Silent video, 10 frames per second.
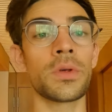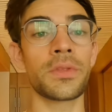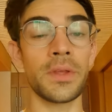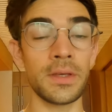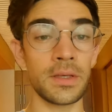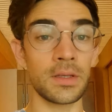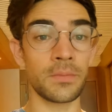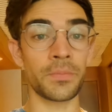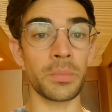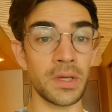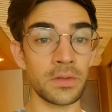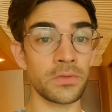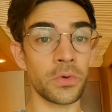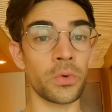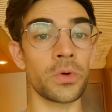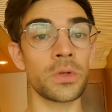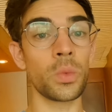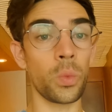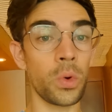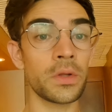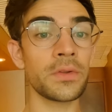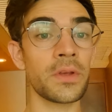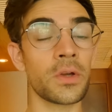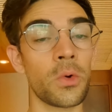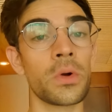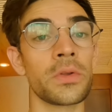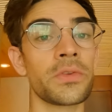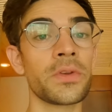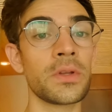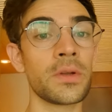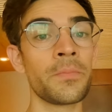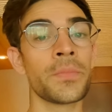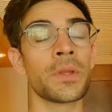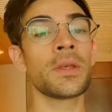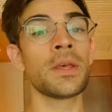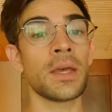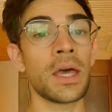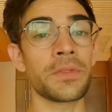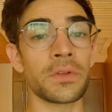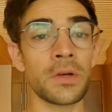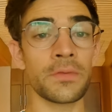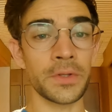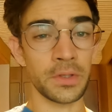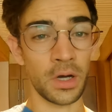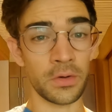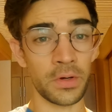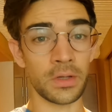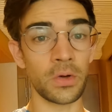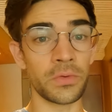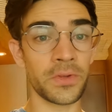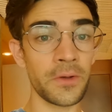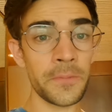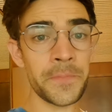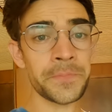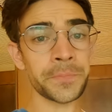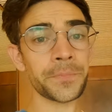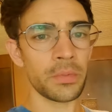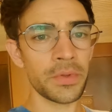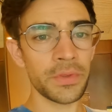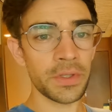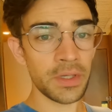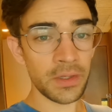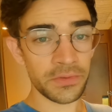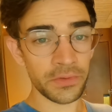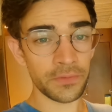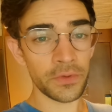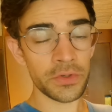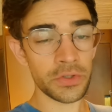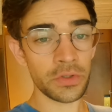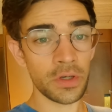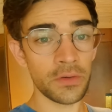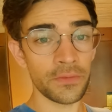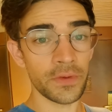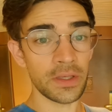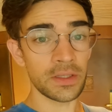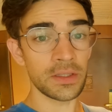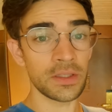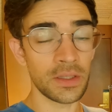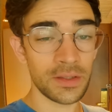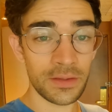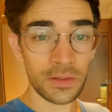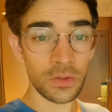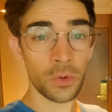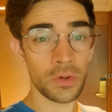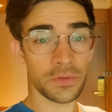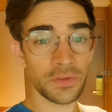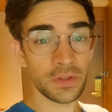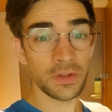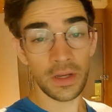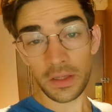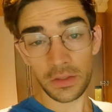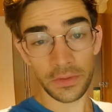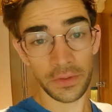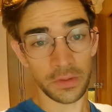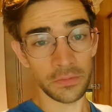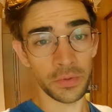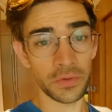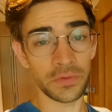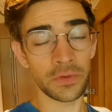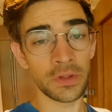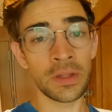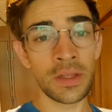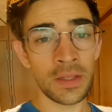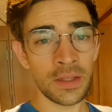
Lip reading: with a mandatory one-day quarantine at the lovely Conrad Hotel. Probably the nicest version of a quarantine that I could think of personally.